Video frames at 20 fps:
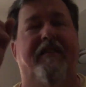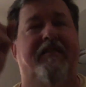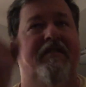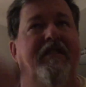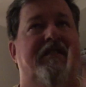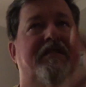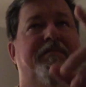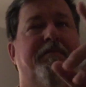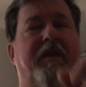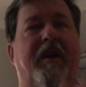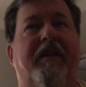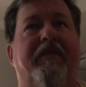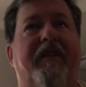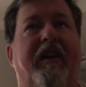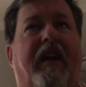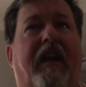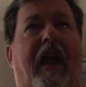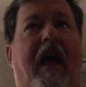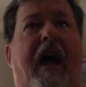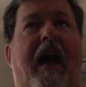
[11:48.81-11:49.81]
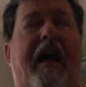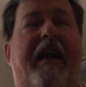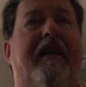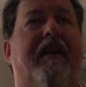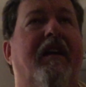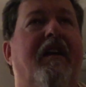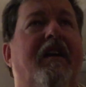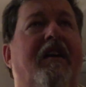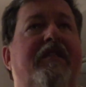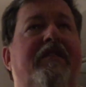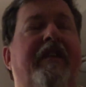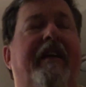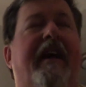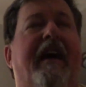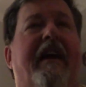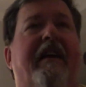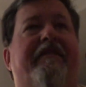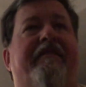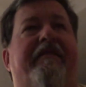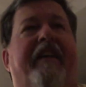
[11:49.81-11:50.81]
It's just moving a lot. You
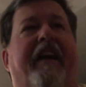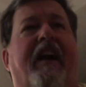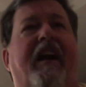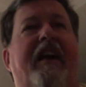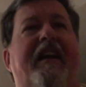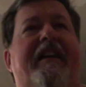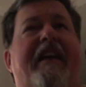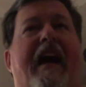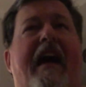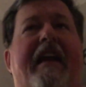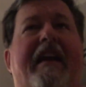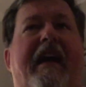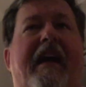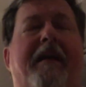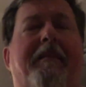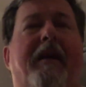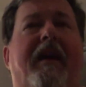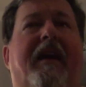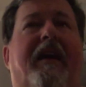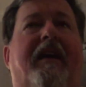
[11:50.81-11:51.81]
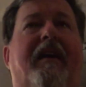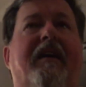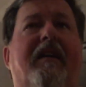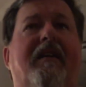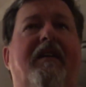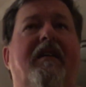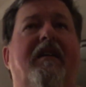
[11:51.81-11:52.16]
got a very dynamic